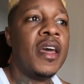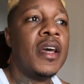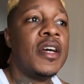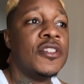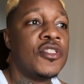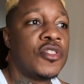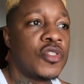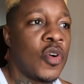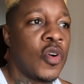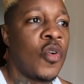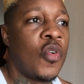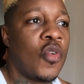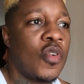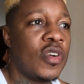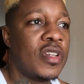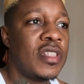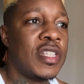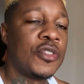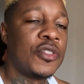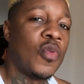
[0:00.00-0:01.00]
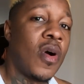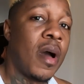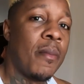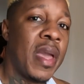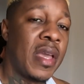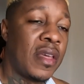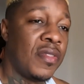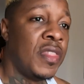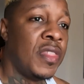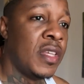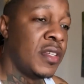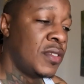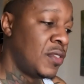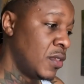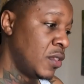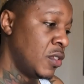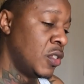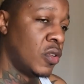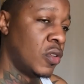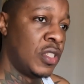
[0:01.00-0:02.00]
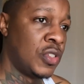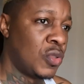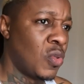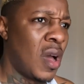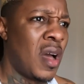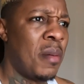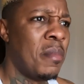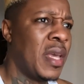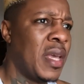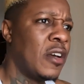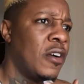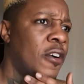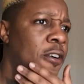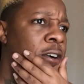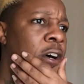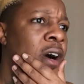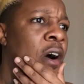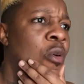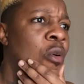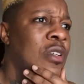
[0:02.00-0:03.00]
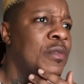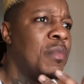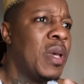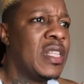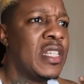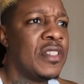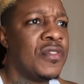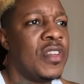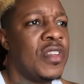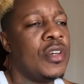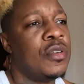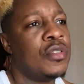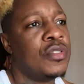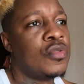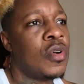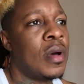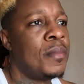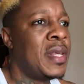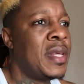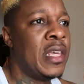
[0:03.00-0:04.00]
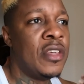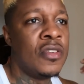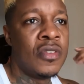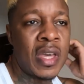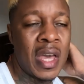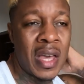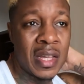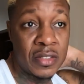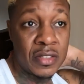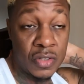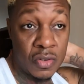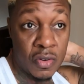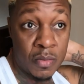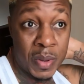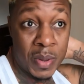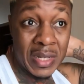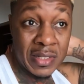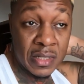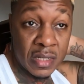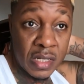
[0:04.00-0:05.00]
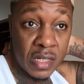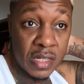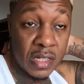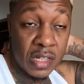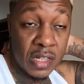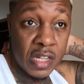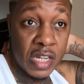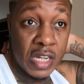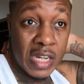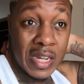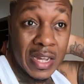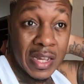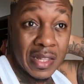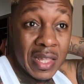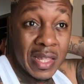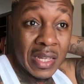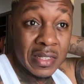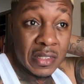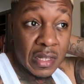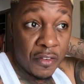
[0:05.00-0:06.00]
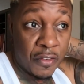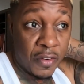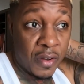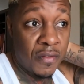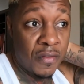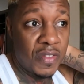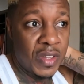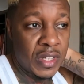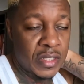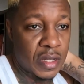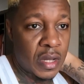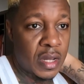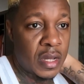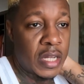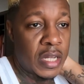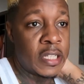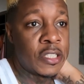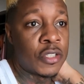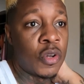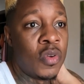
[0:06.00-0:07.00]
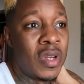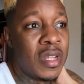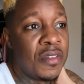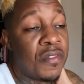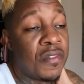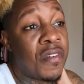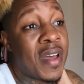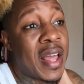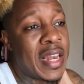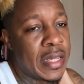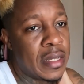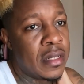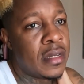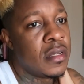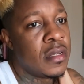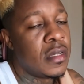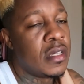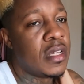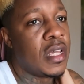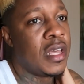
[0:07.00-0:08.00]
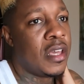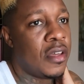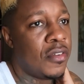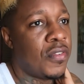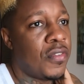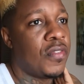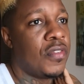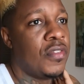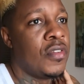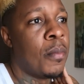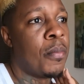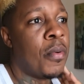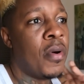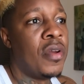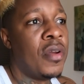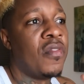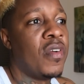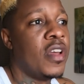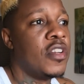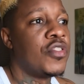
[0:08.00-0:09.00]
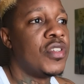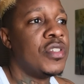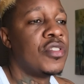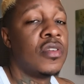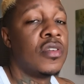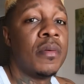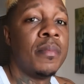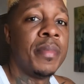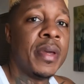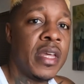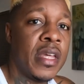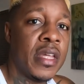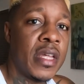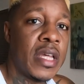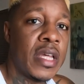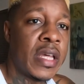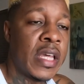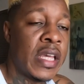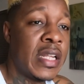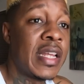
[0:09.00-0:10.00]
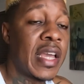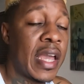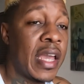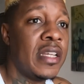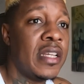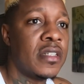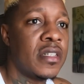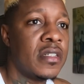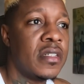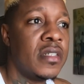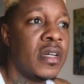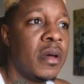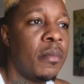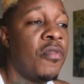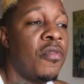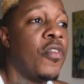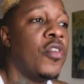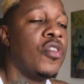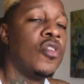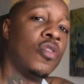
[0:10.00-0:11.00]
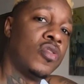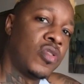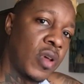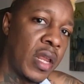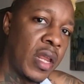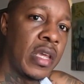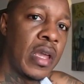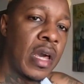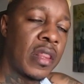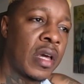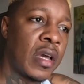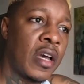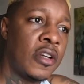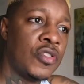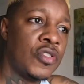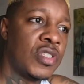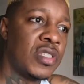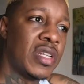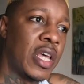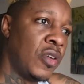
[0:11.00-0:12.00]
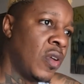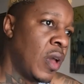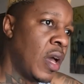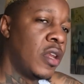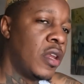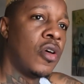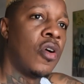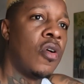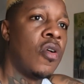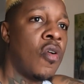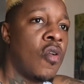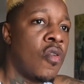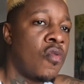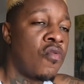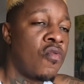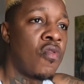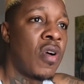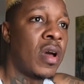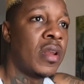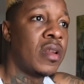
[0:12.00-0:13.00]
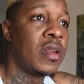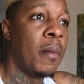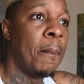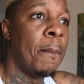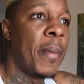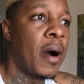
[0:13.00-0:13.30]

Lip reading: So this is why I make these, you know, this is why I always make these videos, to update you guys. So basically, the East African visa is only valid if your point of entry is going to be in Kenya before you go to any other countries like Uganda or Rwanda.